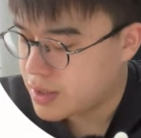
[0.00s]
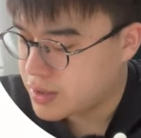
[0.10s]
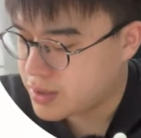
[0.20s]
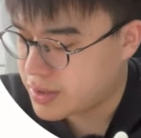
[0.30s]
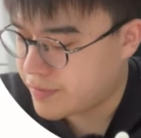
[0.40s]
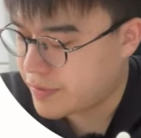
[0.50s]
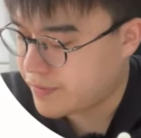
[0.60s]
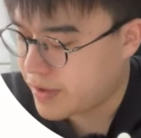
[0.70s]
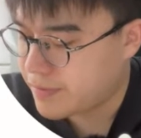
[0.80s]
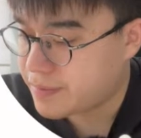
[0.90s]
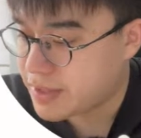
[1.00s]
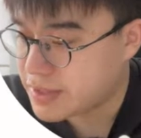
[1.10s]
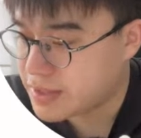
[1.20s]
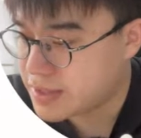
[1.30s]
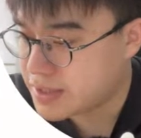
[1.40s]
so 75 plus
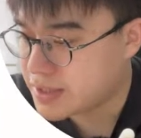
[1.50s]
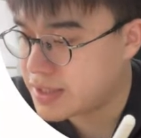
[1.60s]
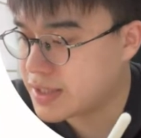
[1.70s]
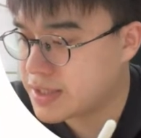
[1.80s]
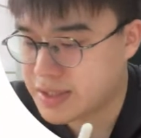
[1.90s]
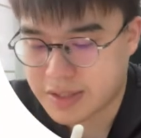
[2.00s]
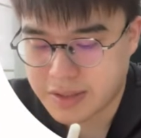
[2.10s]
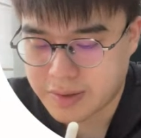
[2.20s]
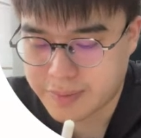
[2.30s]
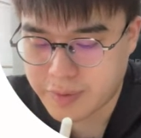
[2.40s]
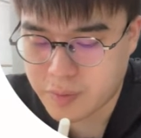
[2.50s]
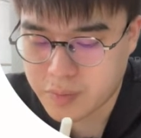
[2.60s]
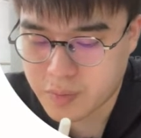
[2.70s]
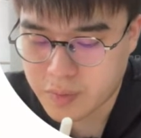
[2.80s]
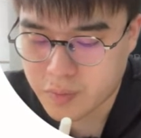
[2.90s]
36 be
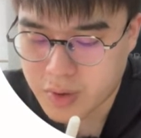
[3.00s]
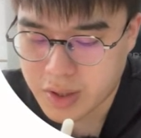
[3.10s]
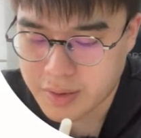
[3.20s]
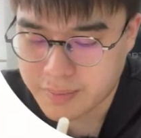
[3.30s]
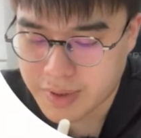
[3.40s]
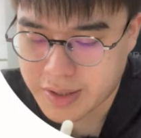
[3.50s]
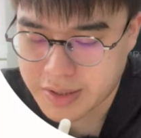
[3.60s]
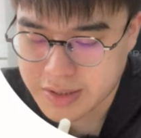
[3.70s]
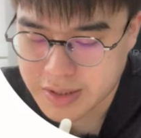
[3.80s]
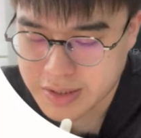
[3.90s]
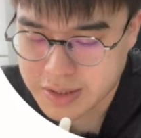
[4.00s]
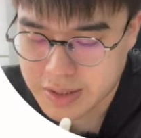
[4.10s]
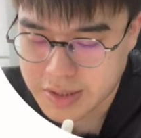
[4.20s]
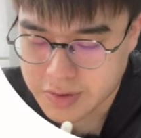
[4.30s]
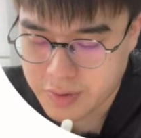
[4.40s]
111 minus
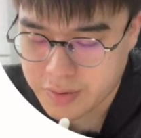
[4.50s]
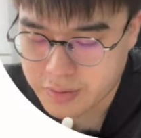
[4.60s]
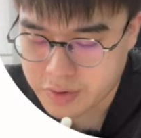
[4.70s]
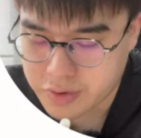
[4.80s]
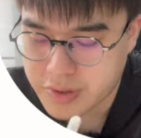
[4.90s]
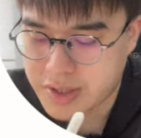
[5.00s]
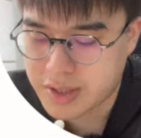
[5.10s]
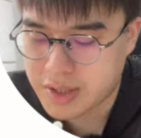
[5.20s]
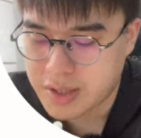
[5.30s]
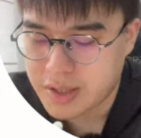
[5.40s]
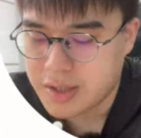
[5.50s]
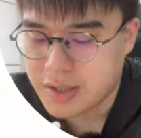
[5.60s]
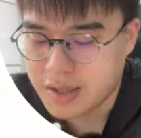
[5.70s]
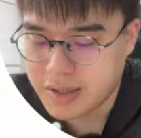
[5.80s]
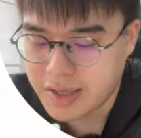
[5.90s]
60 square root 3.
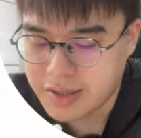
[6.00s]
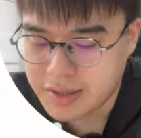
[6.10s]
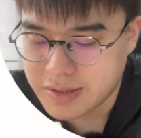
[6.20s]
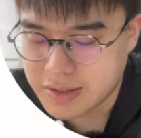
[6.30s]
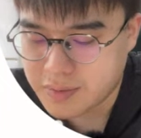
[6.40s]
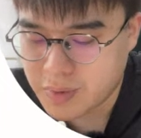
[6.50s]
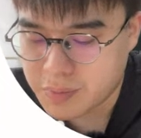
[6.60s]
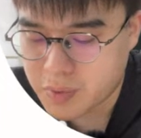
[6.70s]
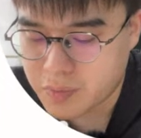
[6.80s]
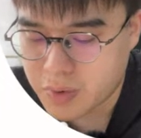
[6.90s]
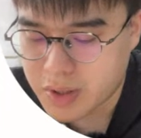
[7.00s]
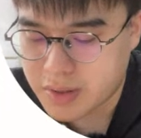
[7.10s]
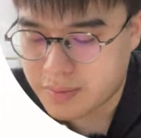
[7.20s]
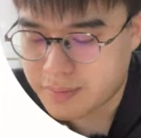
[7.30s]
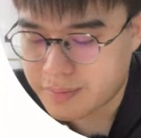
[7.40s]
Again, another
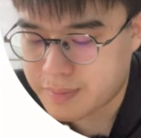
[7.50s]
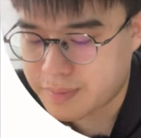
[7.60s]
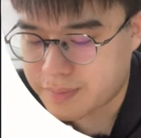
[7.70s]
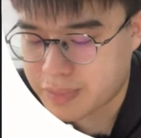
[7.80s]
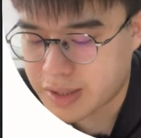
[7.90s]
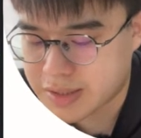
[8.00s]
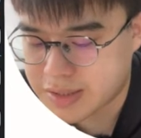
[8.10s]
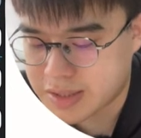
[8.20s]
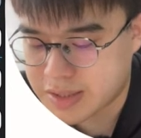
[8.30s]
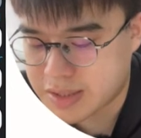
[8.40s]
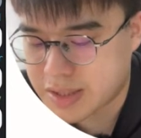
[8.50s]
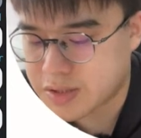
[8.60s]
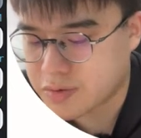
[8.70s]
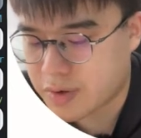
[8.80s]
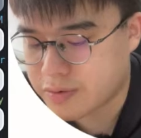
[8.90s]
111 plus 60
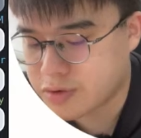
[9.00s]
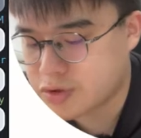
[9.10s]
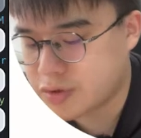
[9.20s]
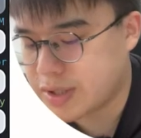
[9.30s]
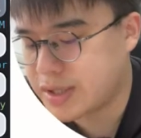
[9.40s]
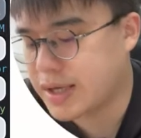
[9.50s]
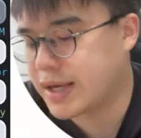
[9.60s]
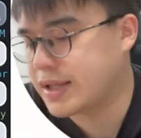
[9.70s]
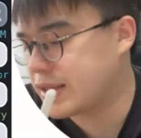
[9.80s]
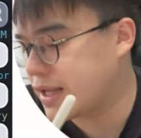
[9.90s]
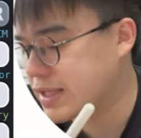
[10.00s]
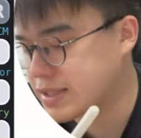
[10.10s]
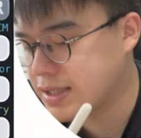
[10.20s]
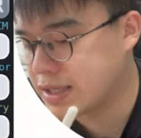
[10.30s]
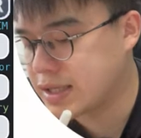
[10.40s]
square root 3. And
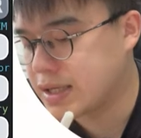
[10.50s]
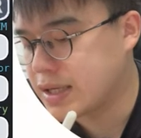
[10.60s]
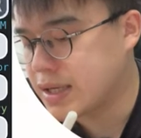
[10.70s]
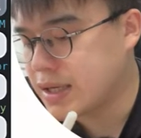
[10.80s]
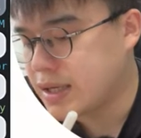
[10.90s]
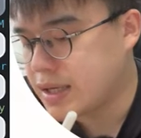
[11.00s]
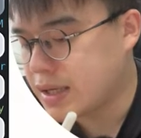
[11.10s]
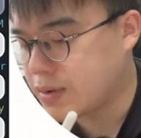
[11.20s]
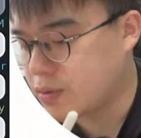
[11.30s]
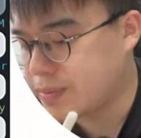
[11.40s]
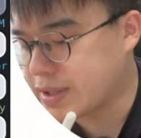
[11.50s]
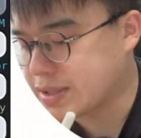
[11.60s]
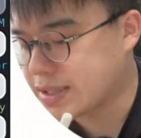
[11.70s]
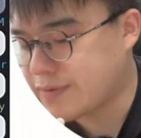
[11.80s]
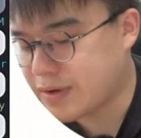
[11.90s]
lastly, it will be a
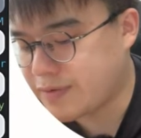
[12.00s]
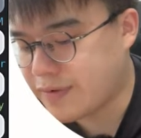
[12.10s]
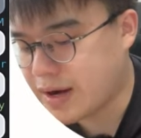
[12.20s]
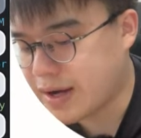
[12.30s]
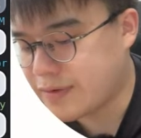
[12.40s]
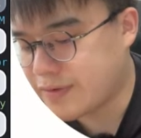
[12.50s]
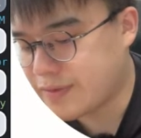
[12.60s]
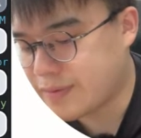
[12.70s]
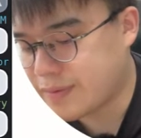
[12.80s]
75